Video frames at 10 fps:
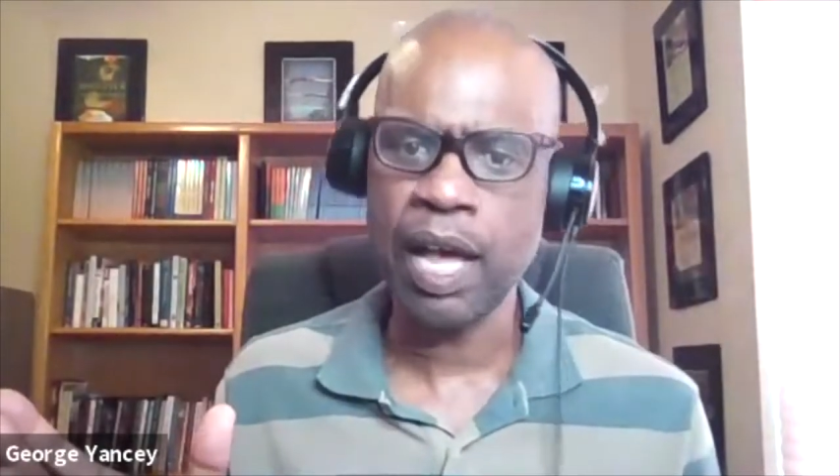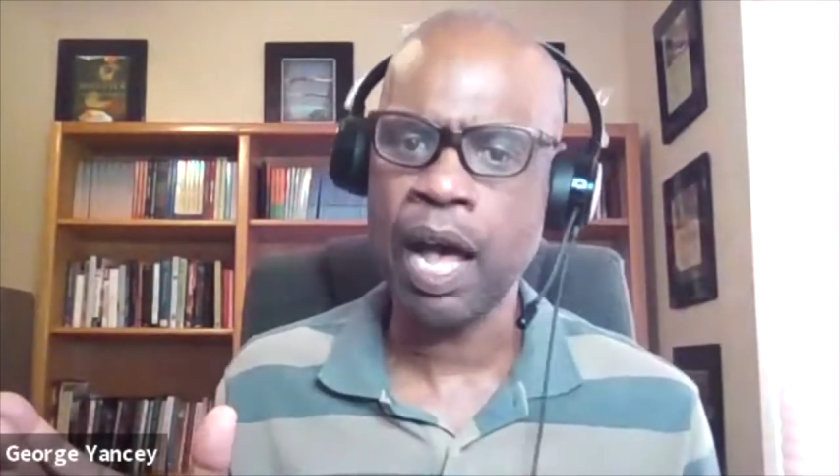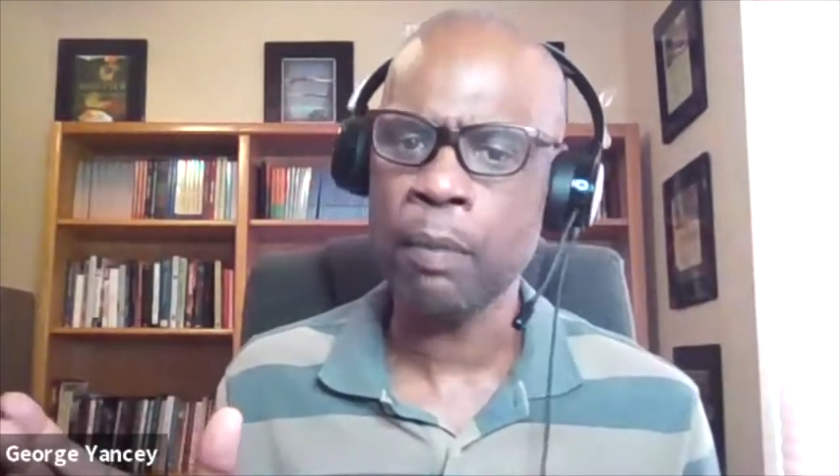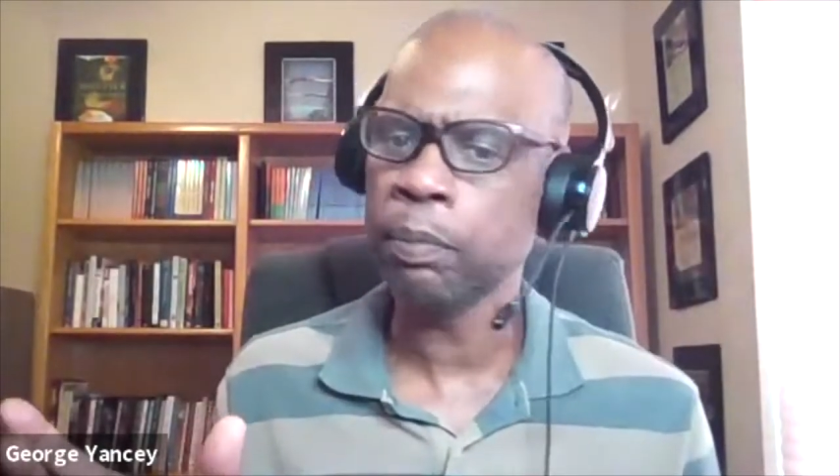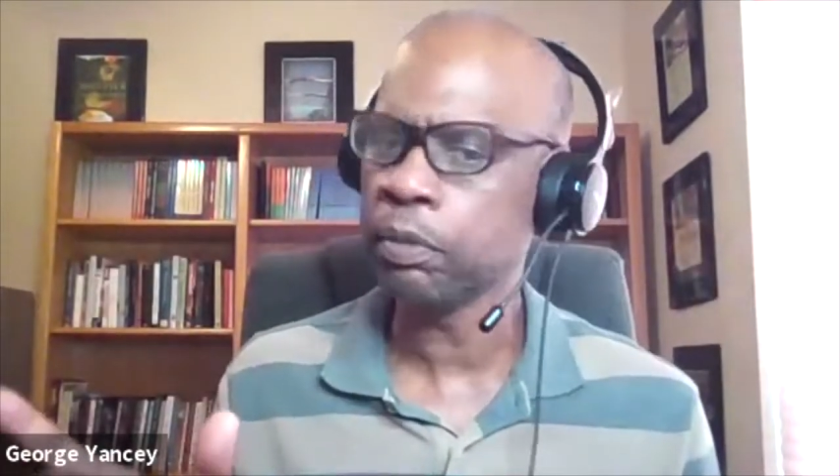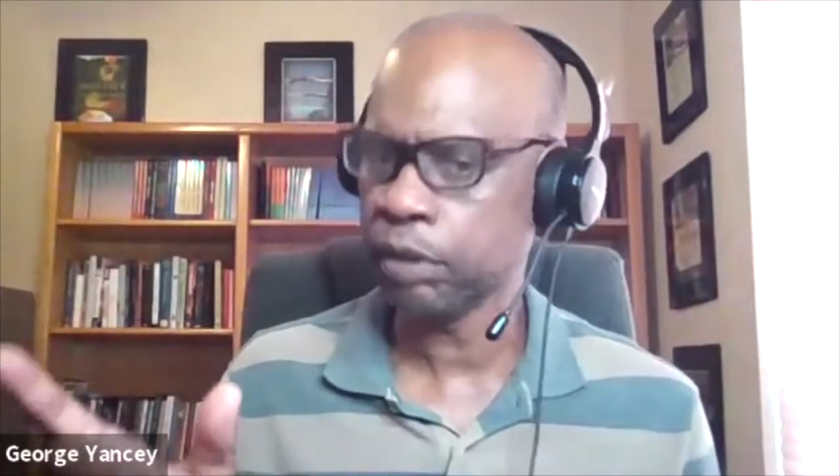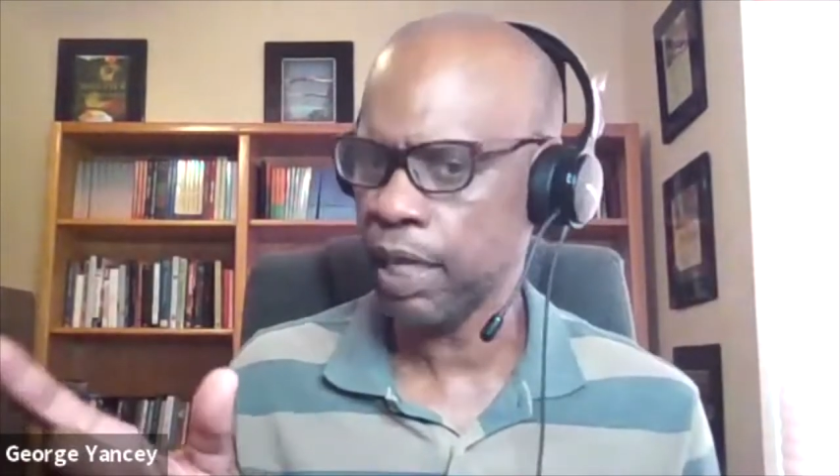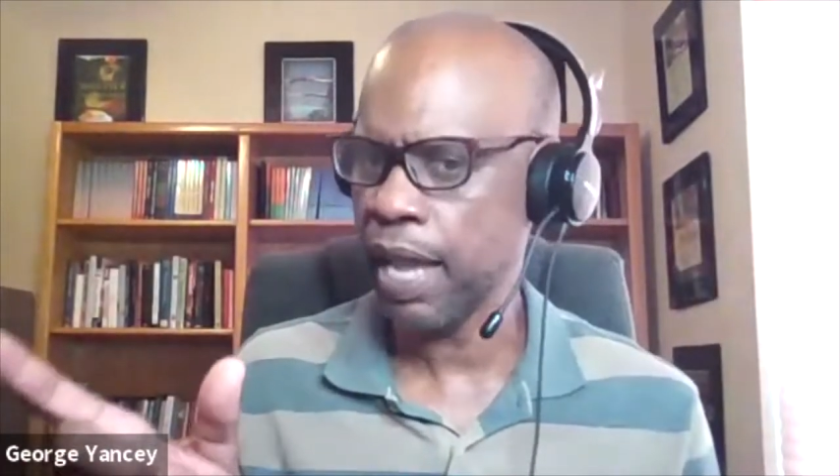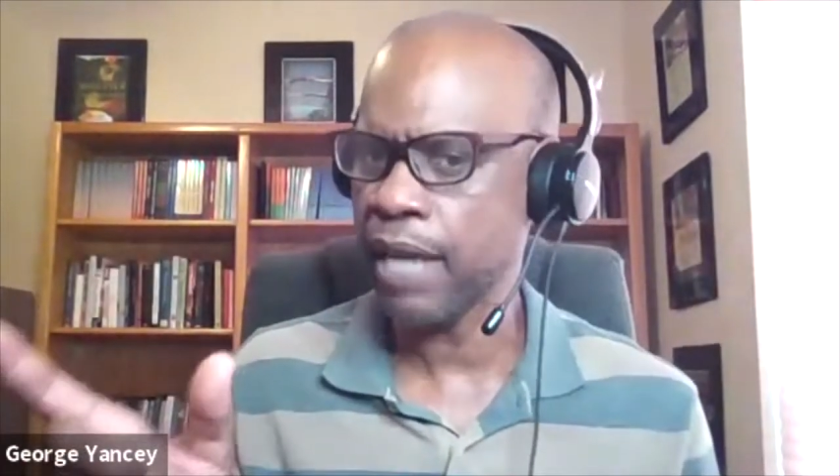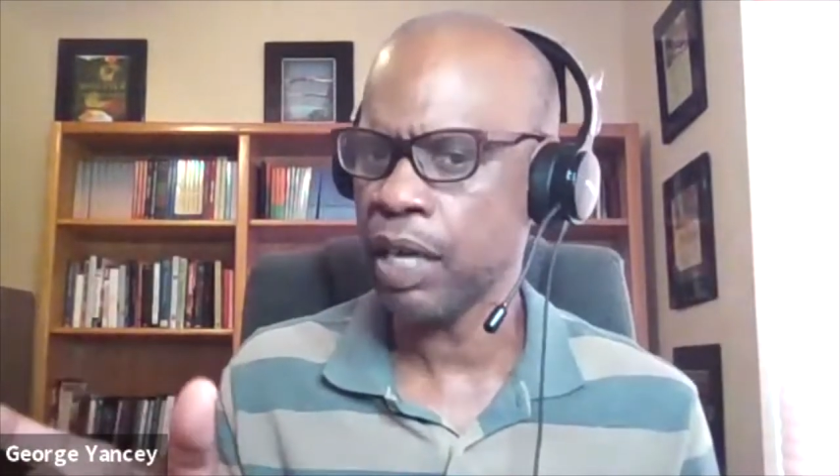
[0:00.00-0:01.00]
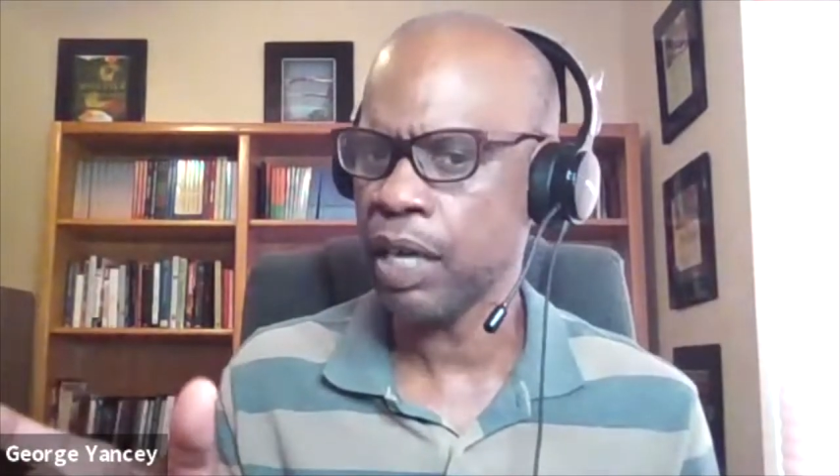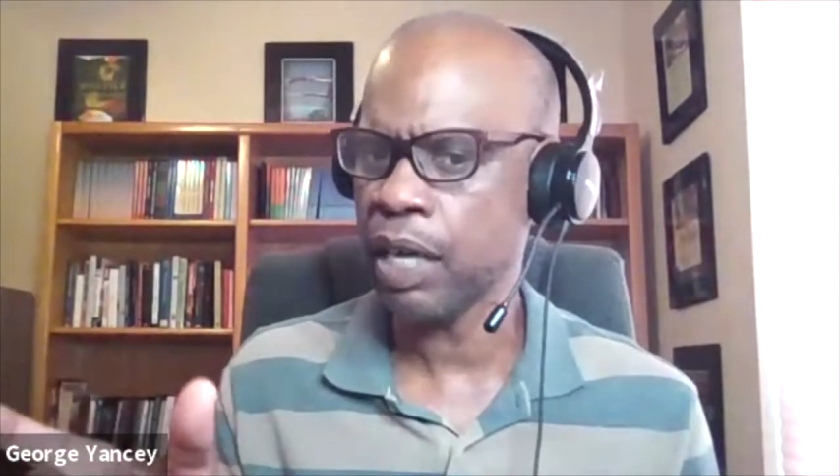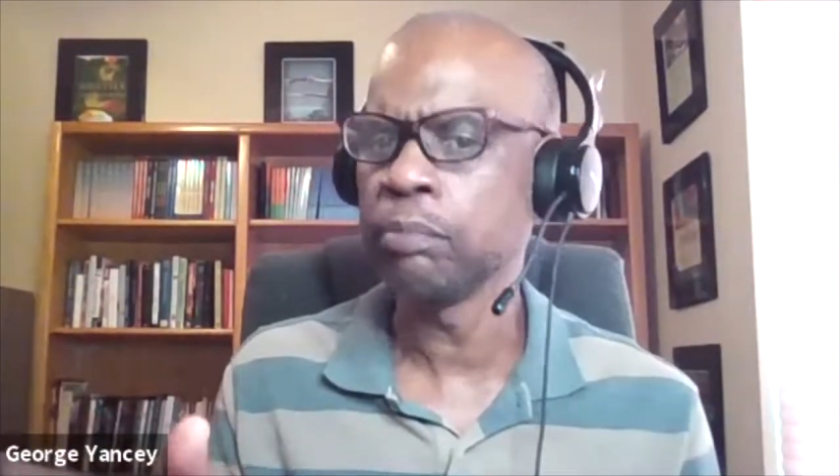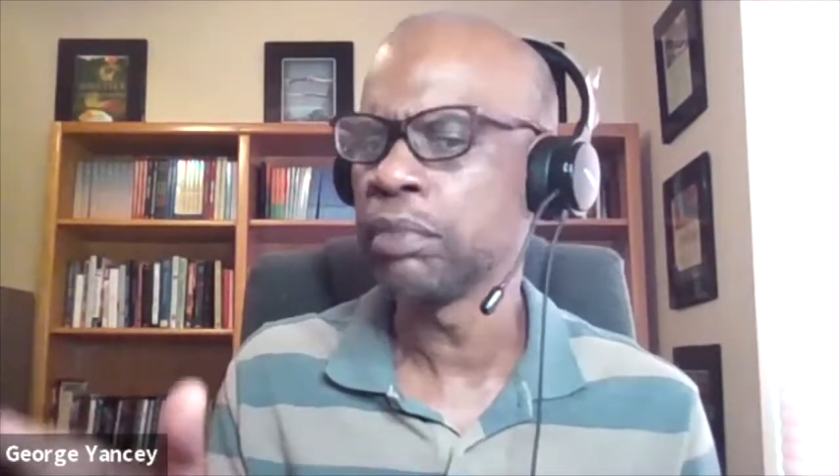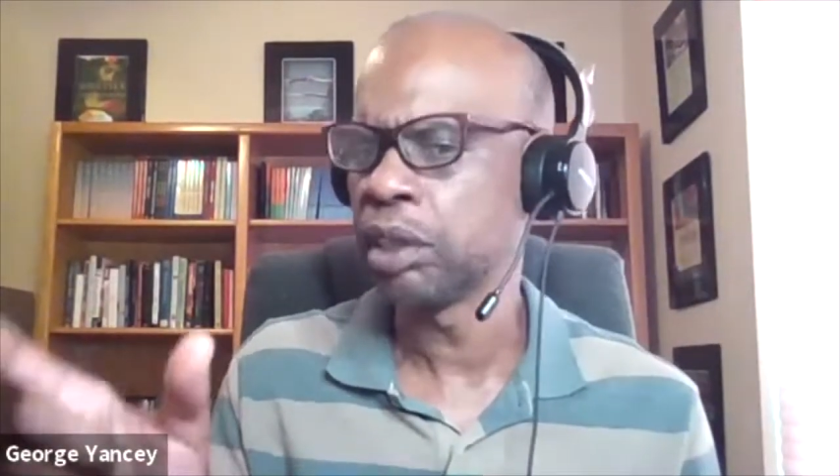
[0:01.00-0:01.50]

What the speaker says: I'll say anti-racism